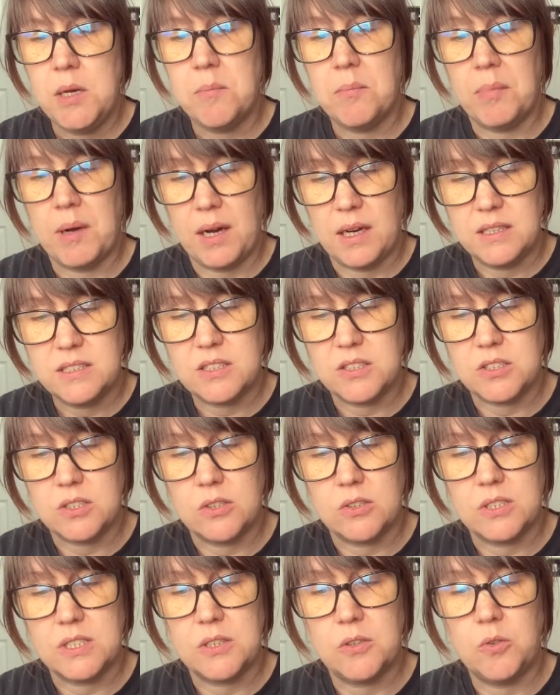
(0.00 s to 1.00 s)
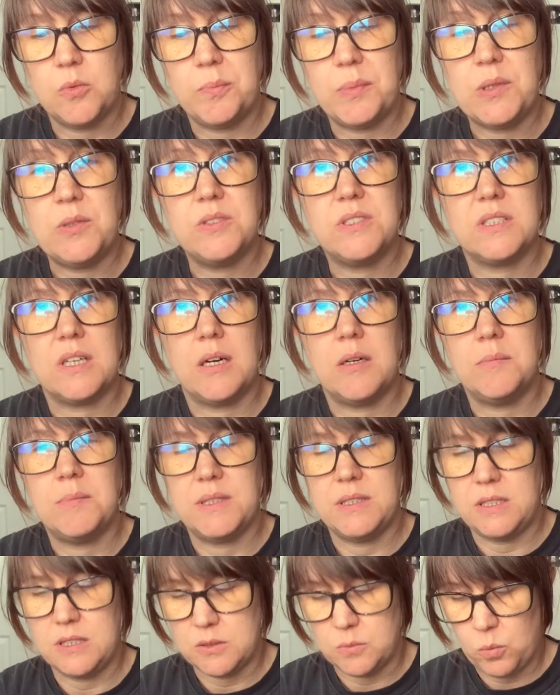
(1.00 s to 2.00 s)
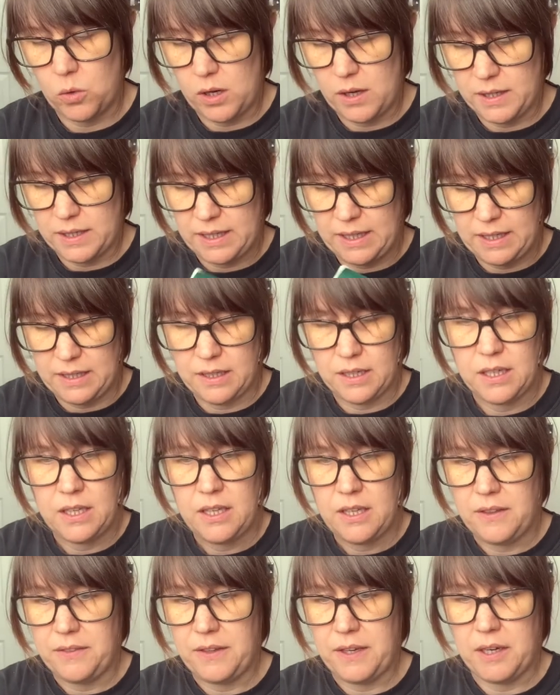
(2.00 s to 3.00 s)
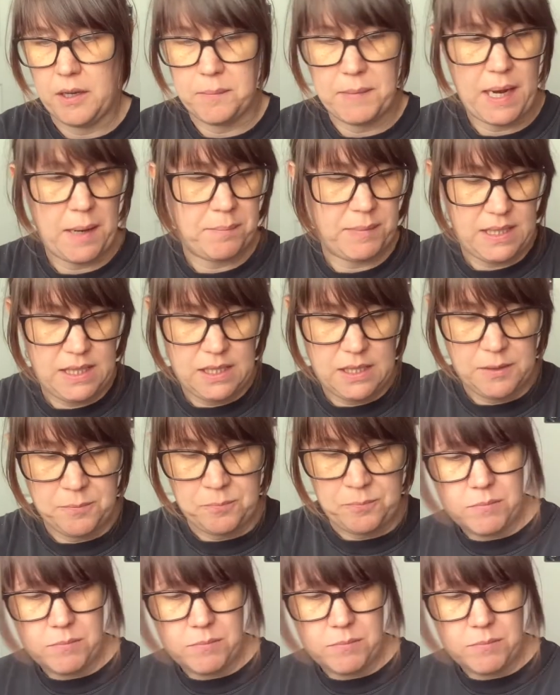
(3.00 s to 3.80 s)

but as long as it all boots up and is working, then I'm happy.